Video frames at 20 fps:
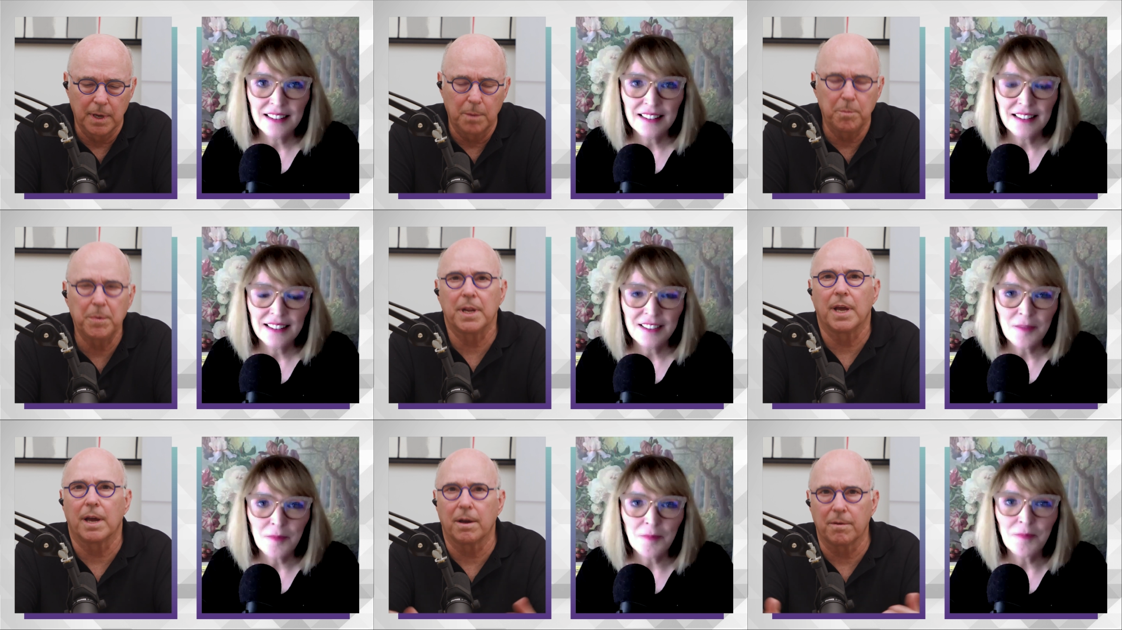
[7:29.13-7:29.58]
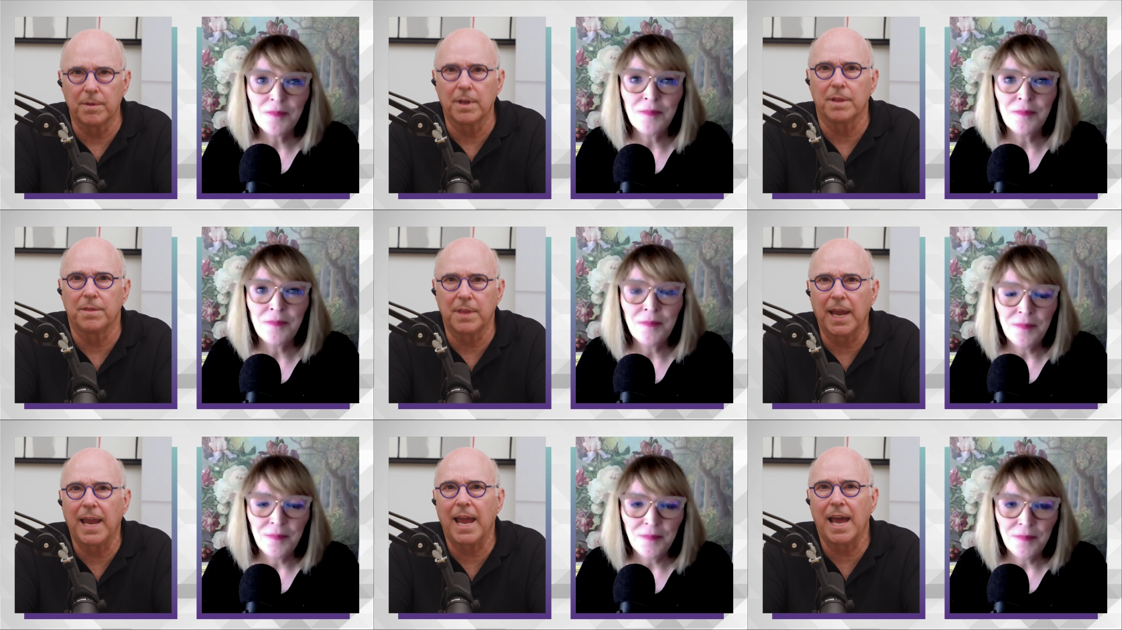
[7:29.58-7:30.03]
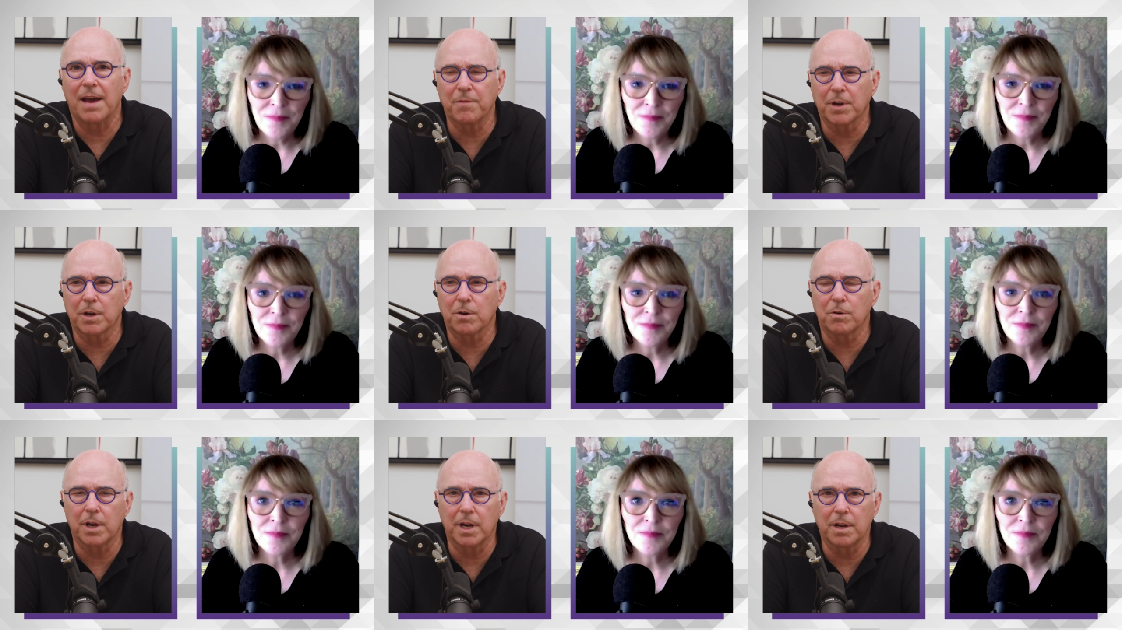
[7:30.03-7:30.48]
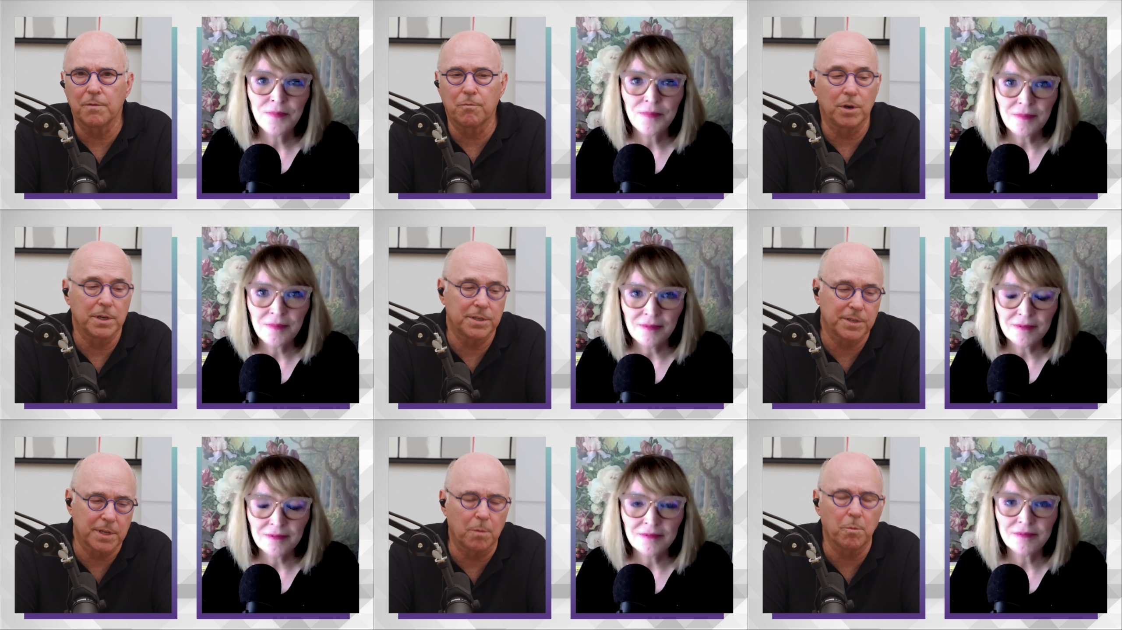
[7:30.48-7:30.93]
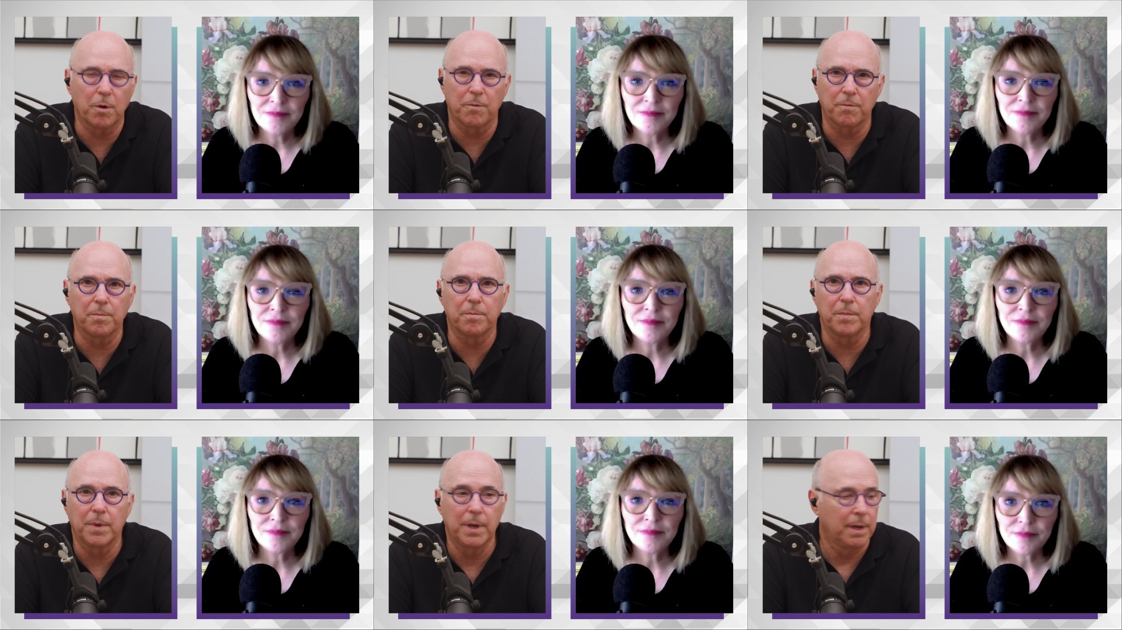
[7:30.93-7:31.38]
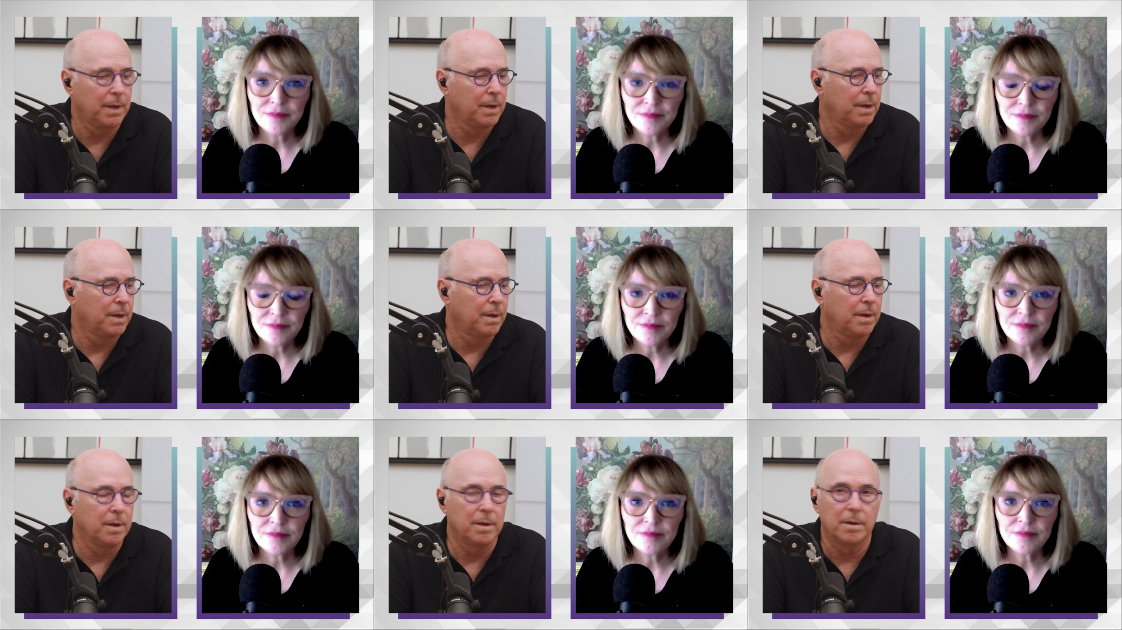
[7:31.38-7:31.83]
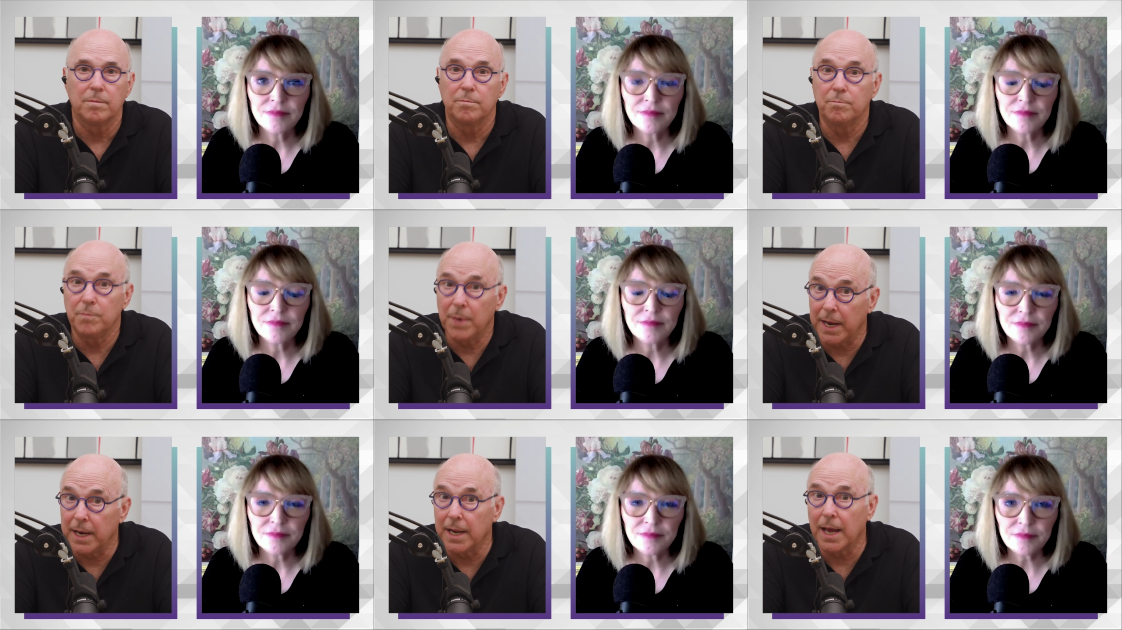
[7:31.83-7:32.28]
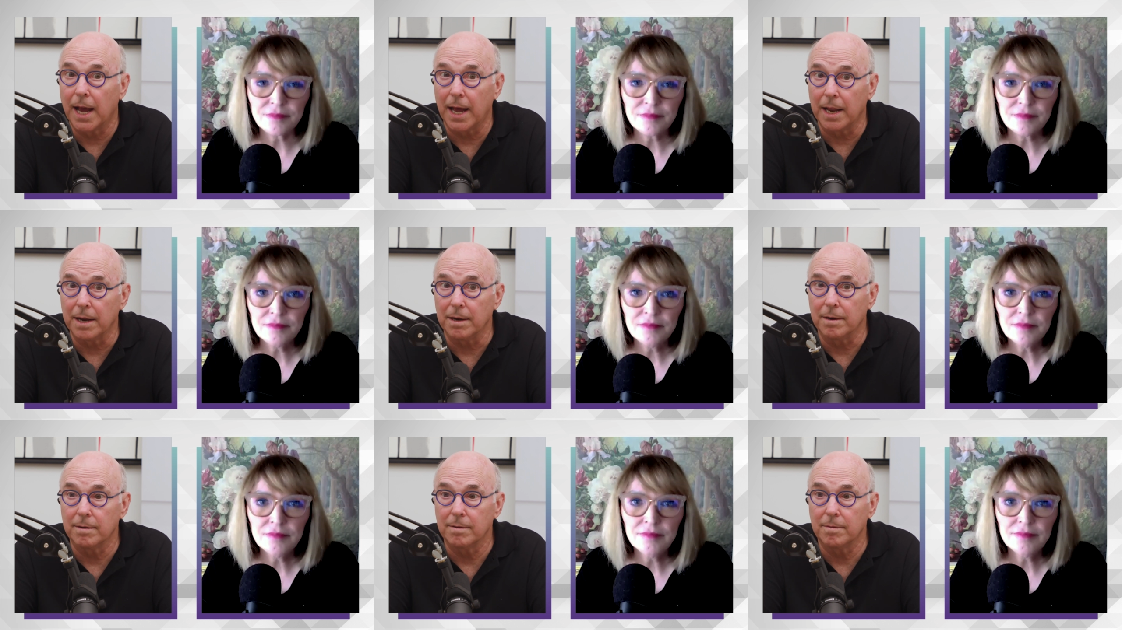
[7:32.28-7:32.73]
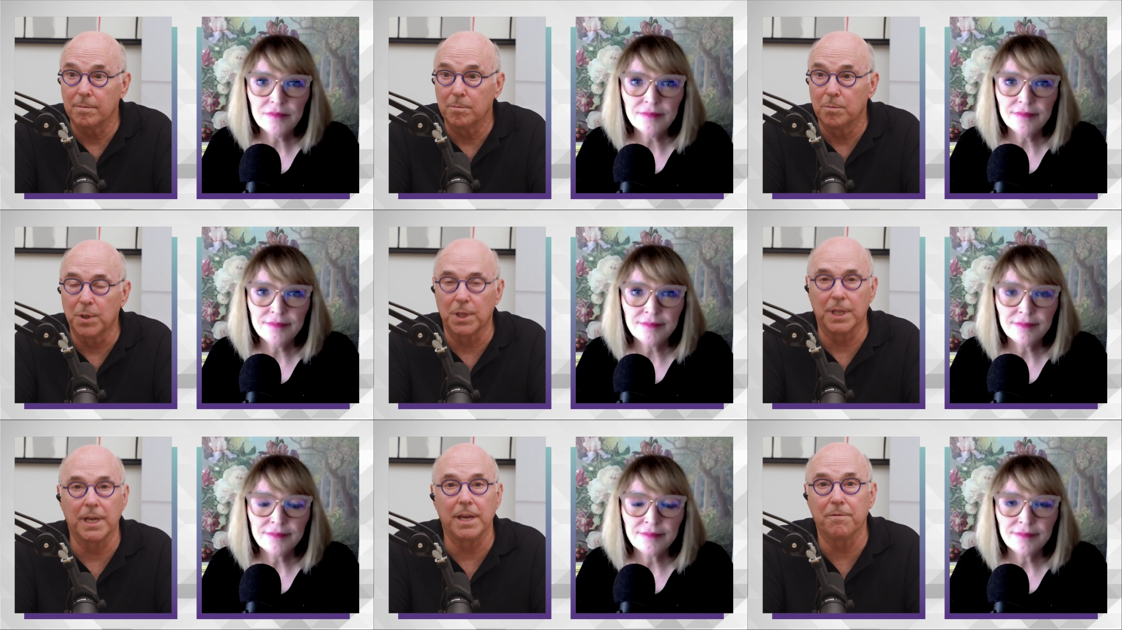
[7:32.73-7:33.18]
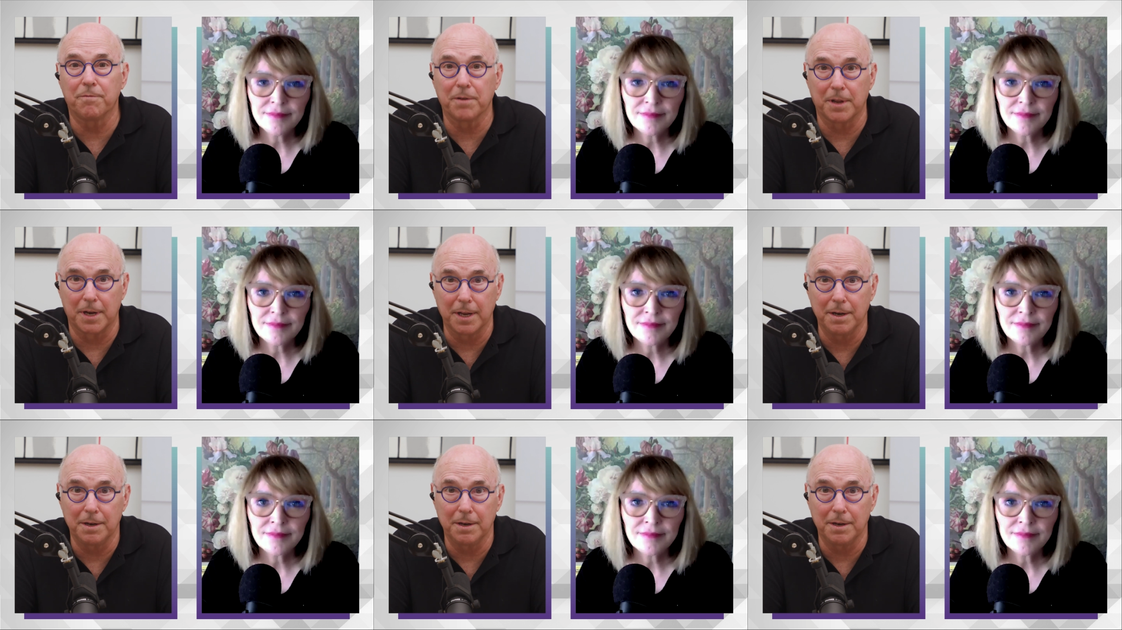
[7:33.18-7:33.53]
Speaker 1: I mean, now mm. they have a creative voice. Some of them may not believe in